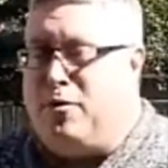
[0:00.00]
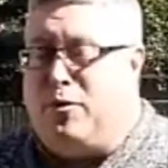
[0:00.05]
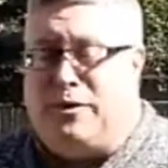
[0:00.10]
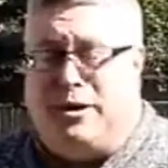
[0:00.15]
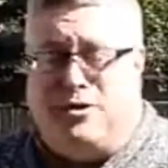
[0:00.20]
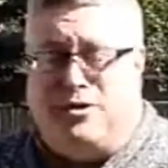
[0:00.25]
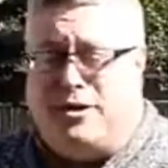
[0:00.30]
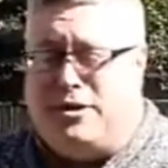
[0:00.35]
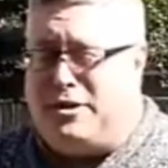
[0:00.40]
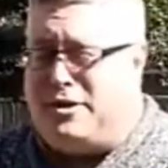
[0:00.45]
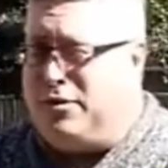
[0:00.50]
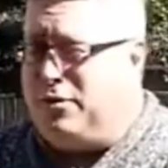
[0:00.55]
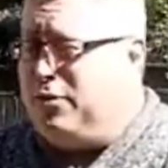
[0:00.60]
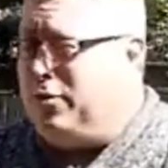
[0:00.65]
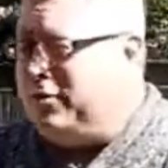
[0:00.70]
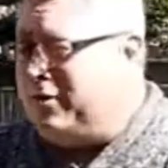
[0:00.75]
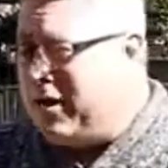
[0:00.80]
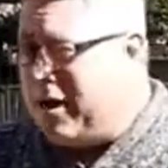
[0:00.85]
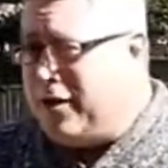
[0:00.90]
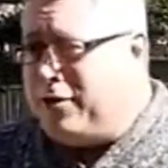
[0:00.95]
You should still go
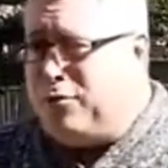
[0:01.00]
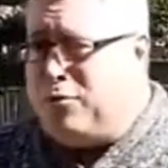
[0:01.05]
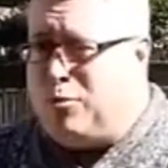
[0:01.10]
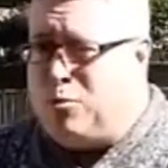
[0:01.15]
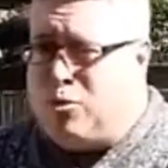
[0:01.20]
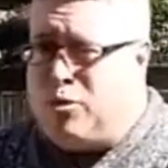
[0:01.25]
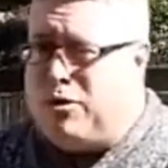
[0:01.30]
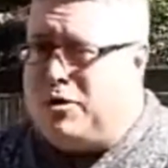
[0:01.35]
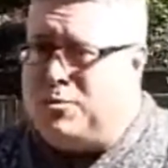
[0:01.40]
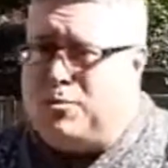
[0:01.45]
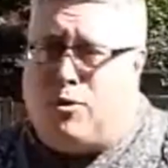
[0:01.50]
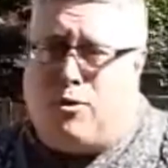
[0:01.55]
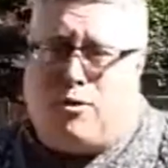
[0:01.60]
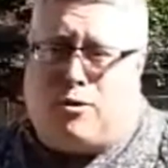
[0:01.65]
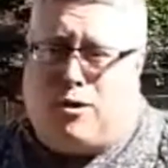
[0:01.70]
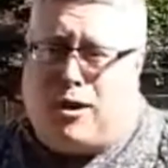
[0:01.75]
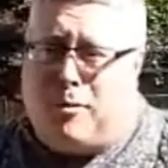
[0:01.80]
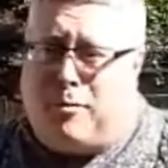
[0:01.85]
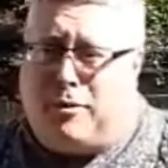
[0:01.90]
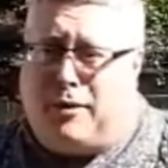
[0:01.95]
talk to a mortgage broker, I
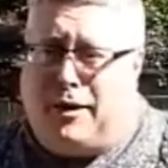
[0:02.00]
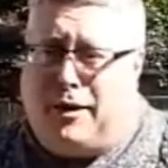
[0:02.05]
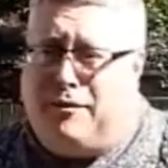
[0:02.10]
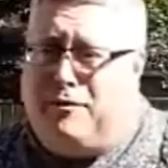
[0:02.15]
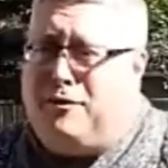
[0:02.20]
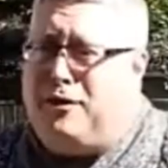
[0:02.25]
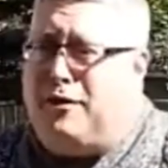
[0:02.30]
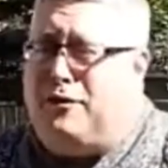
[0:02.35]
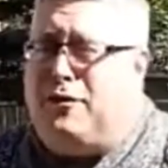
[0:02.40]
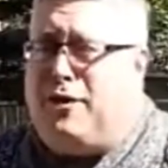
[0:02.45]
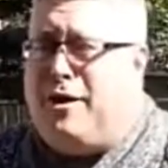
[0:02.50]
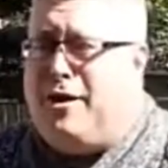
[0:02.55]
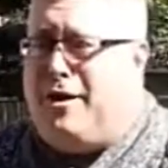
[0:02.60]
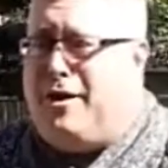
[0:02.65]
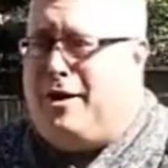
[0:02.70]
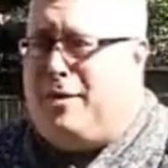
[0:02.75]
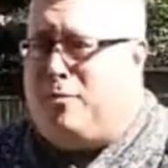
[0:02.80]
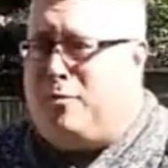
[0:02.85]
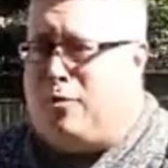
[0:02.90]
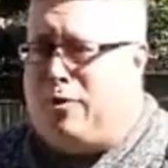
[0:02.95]
believe, because
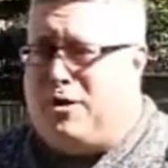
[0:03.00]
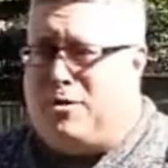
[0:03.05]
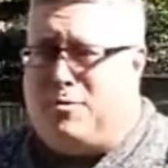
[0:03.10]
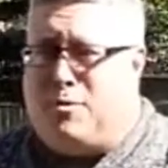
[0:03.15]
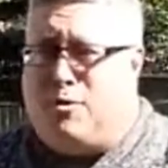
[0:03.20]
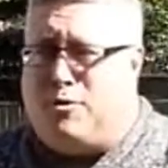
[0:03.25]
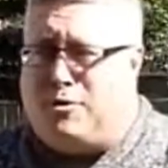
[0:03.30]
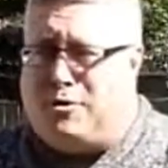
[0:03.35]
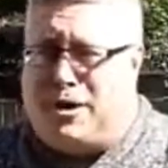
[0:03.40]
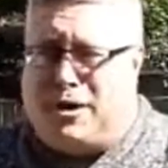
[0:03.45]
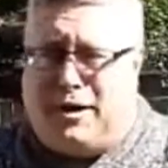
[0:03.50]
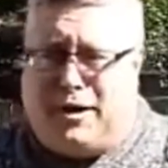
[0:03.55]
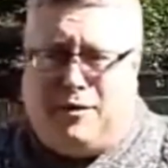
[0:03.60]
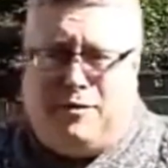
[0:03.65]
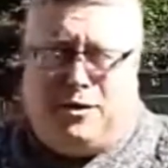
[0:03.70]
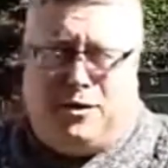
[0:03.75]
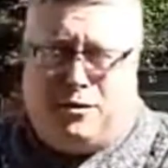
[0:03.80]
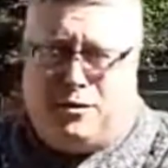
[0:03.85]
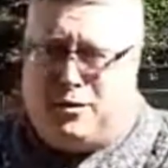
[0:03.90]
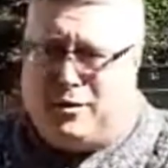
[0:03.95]
mortgage brokers can give
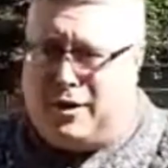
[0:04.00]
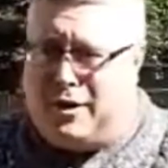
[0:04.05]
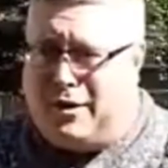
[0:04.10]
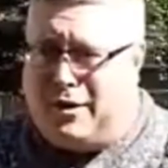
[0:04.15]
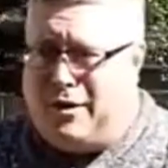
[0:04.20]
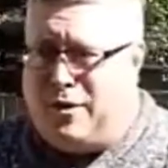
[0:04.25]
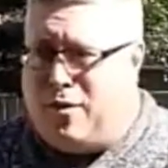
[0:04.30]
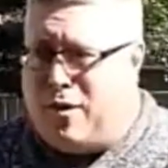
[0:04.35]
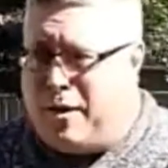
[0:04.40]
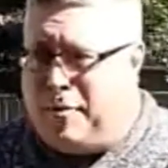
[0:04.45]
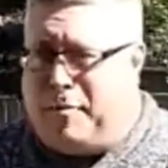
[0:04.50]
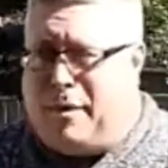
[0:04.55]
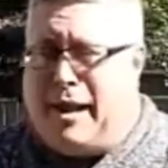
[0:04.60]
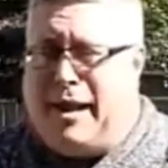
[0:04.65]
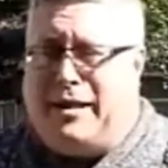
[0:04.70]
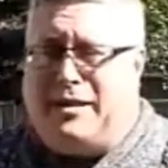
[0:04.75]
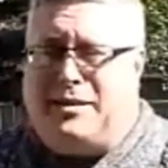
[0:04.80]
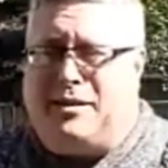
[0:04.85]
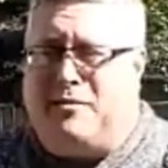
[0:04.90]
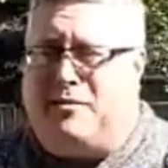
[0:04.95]
you
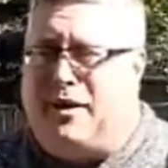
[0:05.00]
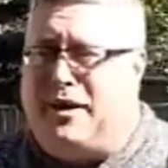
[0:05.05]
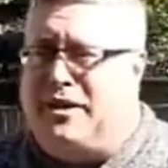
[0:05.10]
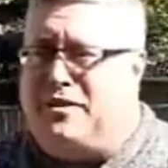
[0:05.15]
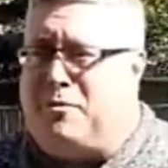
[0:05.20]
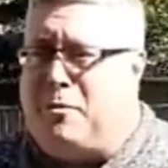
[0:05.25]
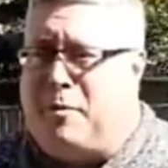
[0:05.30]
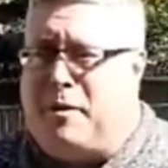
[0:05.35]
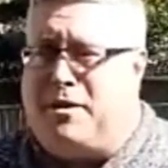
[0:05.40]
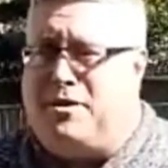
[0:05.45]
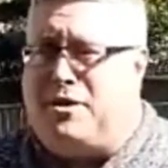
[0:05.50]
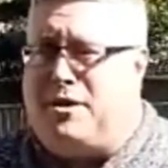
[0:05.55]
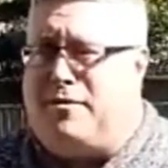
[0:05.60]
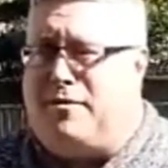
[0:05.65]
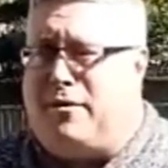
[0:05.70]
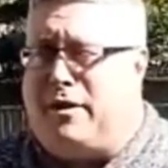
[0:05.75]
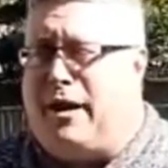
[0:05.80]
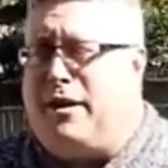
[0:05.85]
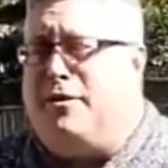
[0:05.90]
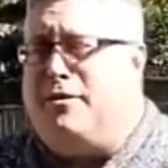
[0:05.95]
unbiased advice from a bunch of different
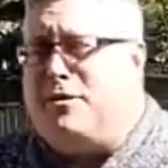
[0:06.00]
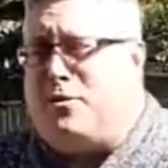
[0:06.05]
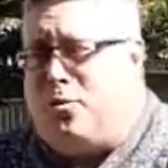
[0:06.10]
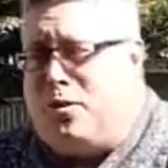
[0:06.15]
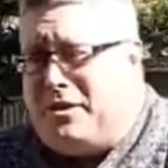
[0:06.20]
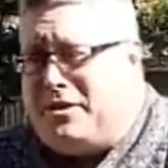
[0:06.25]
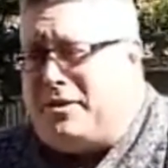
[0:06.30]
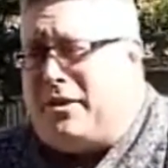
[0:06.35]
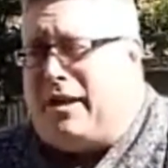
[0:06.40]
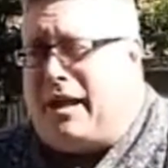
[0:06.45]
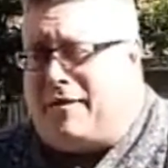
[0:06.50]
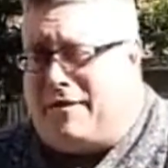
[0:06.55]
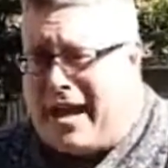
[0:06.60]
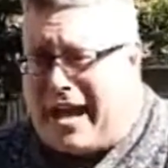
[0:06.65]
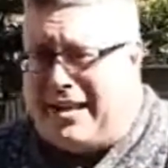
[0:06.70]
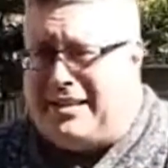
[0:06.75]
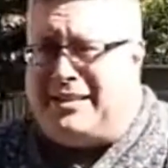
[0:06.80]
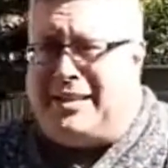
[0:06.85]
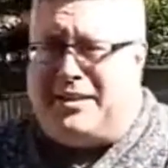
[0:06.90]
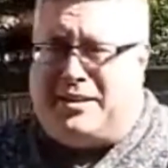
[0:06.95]
lenders, and we still have
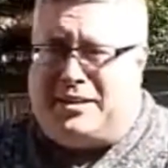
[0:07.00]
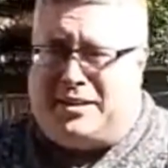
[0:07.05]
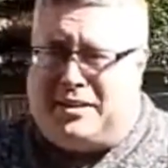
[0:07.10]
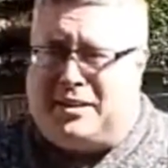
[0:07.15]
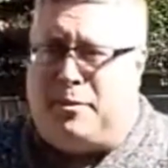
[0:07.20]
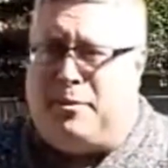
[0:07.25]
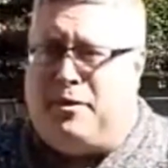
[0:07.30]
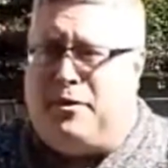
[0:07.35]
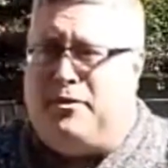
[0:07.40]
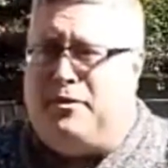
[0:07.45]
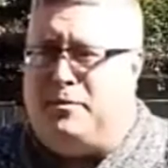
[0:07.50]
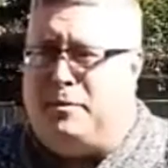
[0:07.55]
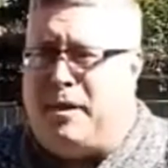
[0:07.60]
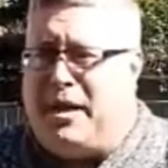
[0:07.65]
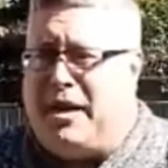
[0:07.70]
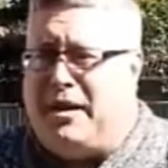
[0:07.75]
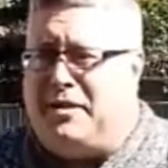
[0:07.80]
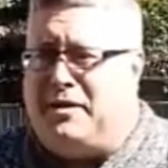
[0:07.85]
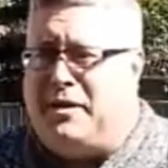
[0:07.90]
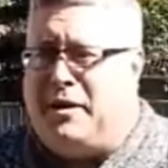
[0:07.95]
access to some of those
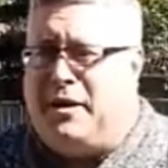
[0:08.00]
banks.